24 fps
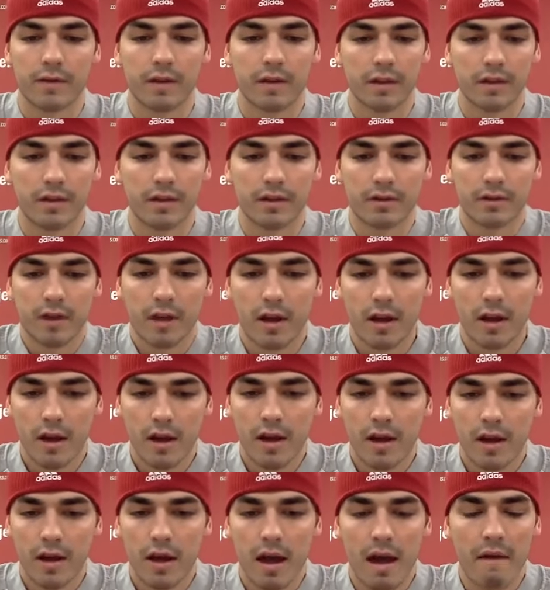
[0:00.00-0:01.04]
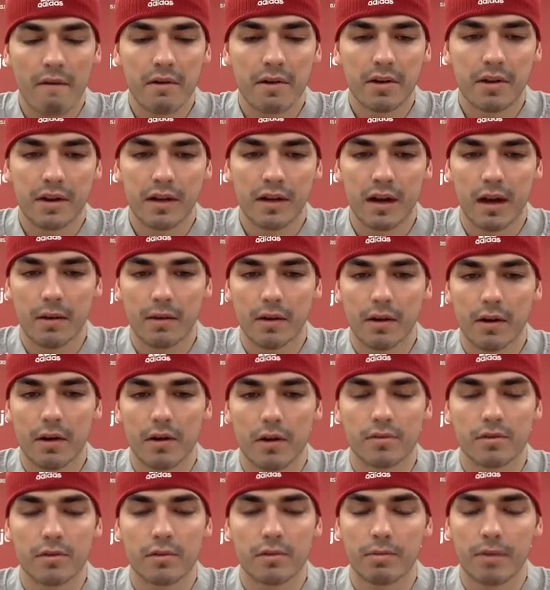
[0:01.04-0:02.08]
I think just everything
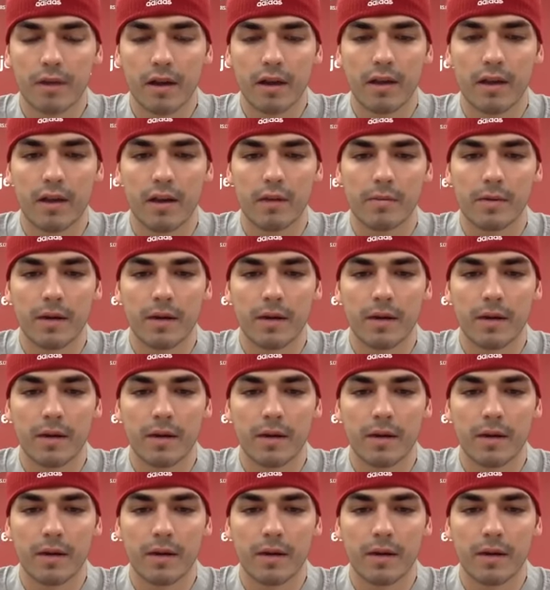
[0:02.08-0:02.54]
goes into play there.